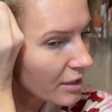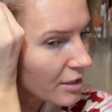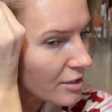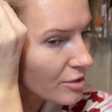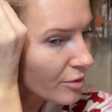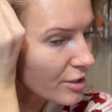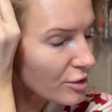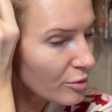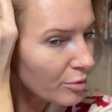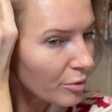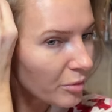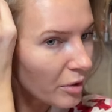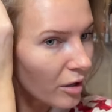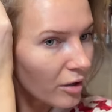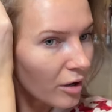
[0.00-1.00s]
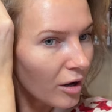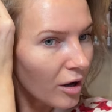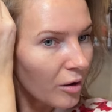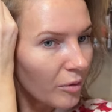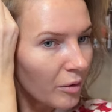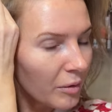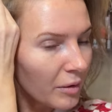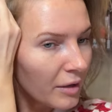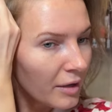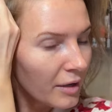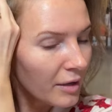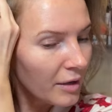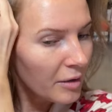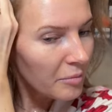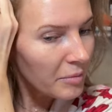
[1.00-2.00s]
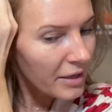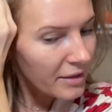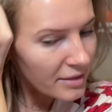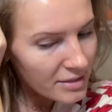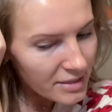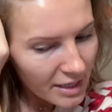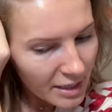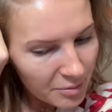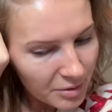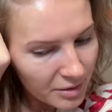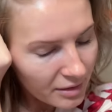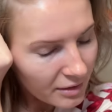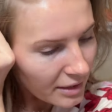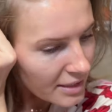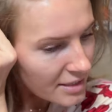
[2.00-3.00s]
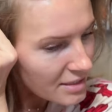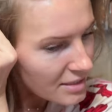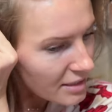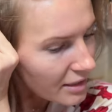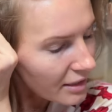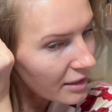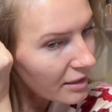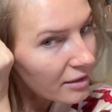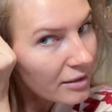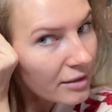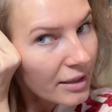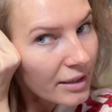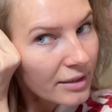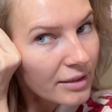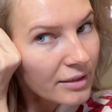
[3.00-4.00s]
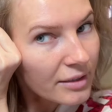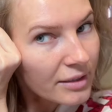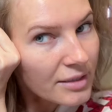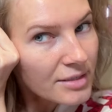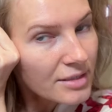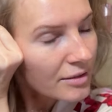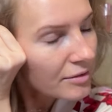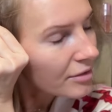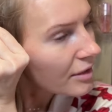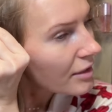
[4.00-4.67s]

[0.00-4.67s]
So isopropyl alcohol will make the tape less sticky, like the adhesive